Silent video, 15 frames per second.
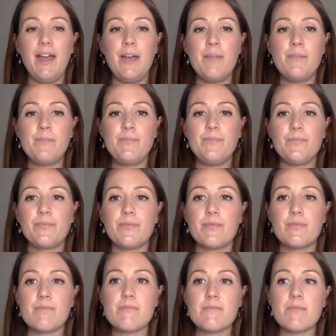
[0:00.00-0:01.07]
Um,
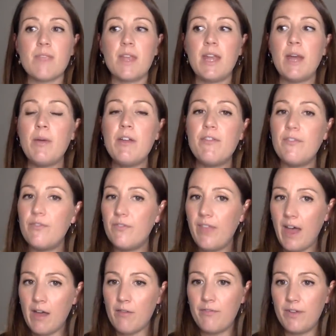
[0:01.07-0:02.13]
now, if
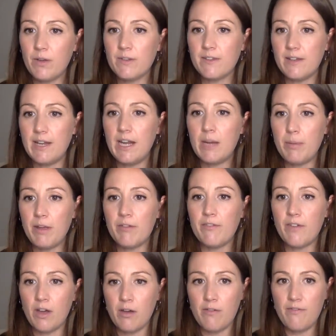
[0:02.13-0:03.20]
that feels a little bit
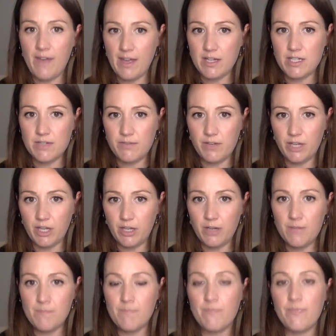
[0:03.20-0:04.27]
far fetched for
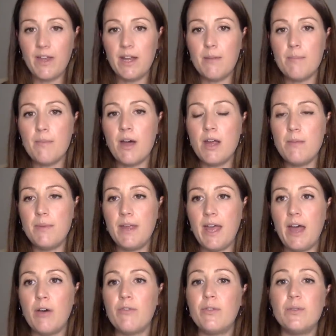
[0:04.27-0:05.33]
you, then it might be
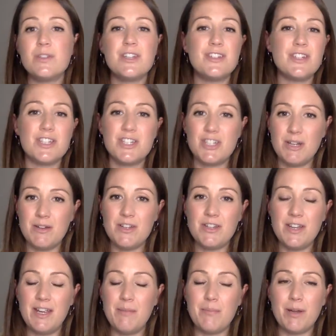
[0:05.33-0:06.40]
helpful to just ge-
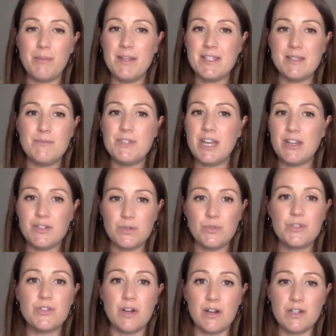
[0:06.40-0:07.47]
implement some
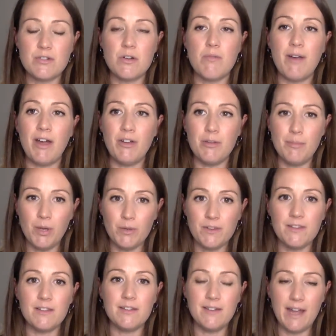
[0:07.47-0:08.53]
gentle structure around
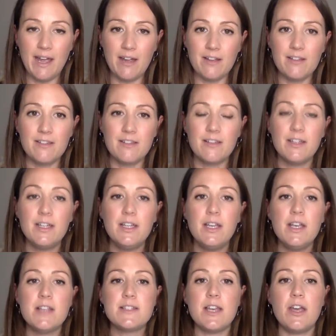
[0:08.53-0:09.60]
meals and snacks.
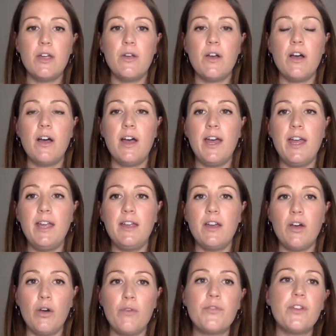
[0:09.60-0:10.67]
So,
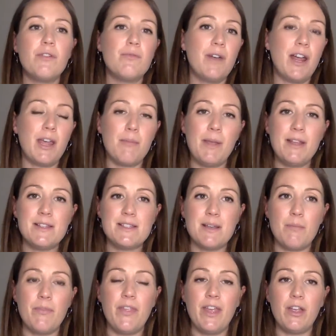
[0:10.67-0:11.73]
I often recommend
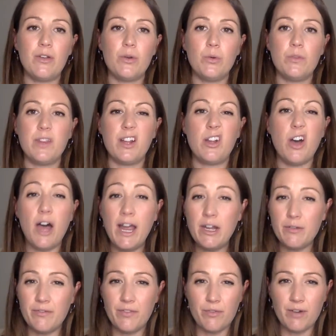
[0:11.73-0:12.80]
something called the
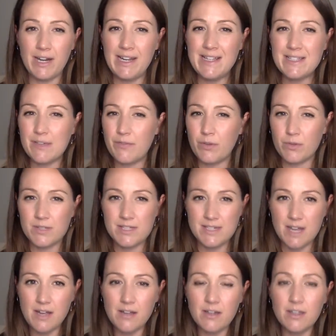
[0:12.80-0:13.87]
guide of threes if you're
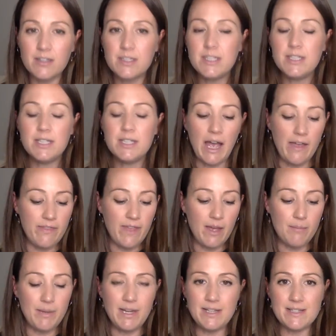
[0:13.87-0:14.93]
stuck. And
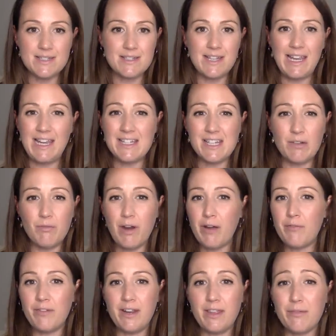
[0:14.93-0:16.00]
that means eating
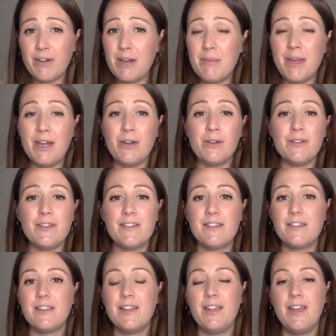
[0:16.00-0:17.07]
roughly three
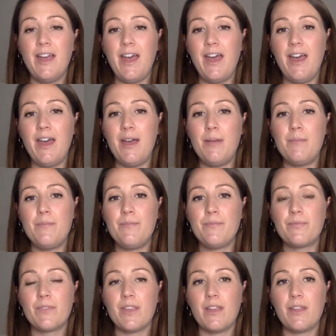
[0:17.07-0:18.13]
meals,
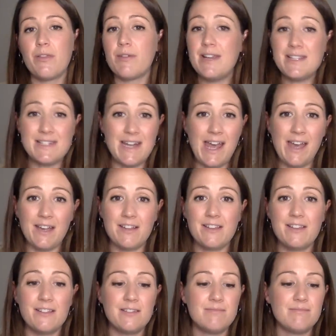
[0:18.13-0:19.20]
um, three
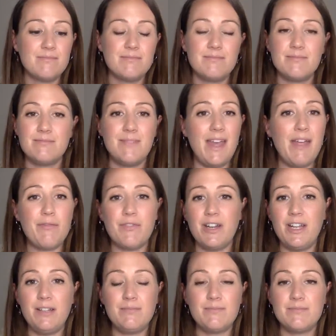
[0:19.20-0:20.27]
snacks
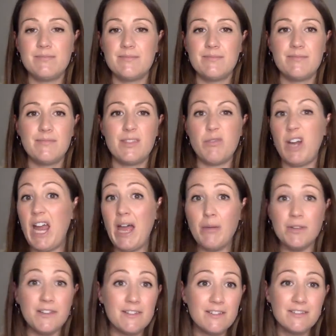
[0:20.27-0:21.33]
every three
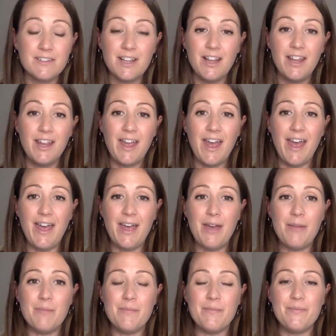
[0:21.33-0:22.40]
hours,
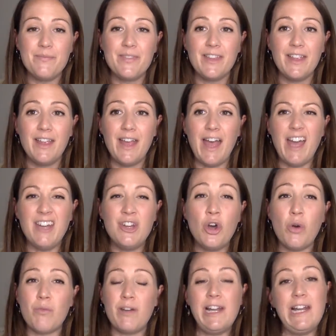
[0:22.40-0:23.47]
um, and
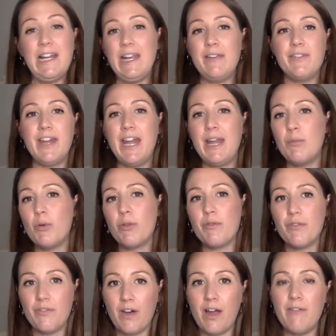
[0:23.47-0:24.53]
not really leaving any more
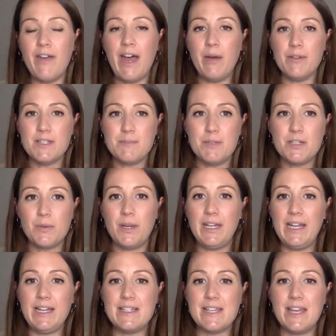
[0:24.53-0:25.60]
than five hours
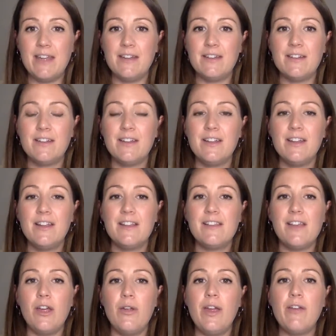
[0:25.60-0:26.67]
between eating.
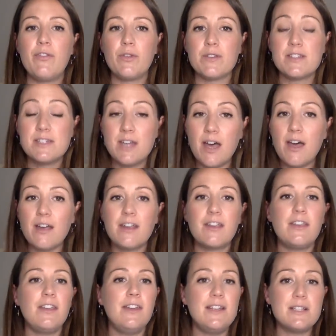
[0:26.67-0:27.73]
So if you're
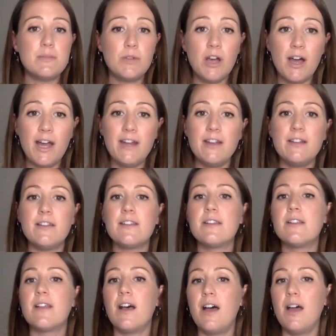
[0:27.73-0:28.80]
stuck, you need some
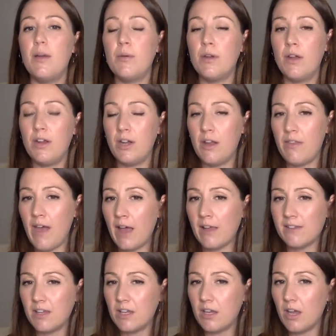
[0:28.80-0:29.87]
guidance. I would, you know,
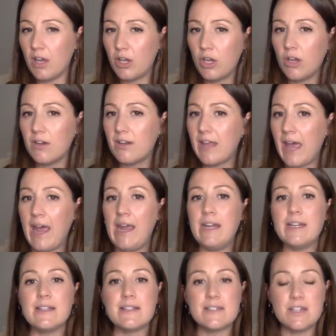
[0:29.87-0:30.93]
that's a, a good
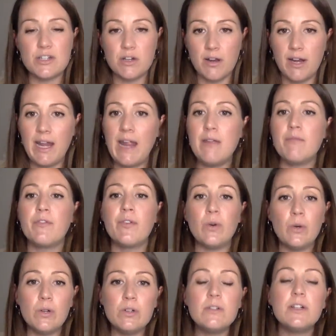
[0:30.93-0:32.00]
cadence to try and aim
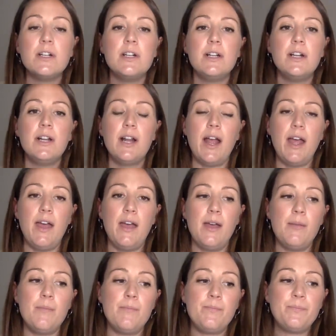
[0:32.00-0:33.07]
for,
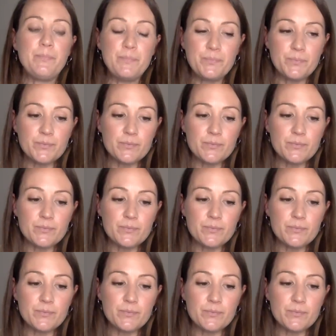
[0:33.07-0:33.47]
um,